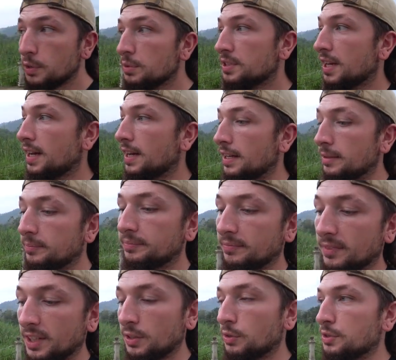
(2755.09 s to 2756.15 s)
Thai
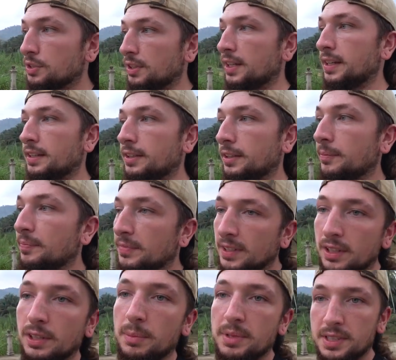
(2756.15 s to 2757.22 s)
and also like a,
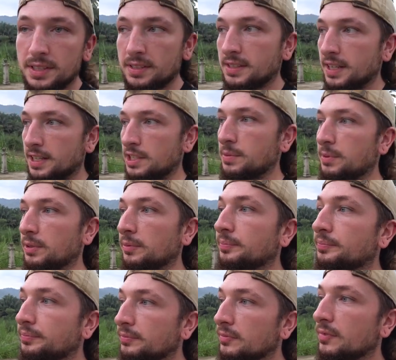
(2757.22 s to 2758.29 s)
obviously a sizable
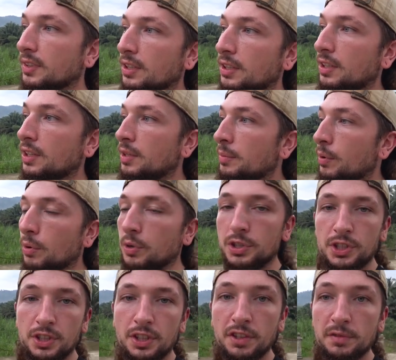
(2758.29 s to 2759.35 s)

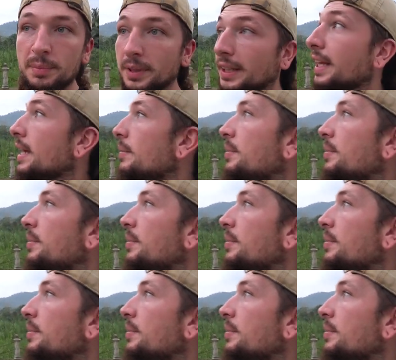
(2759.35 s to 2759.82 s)
portion of Malay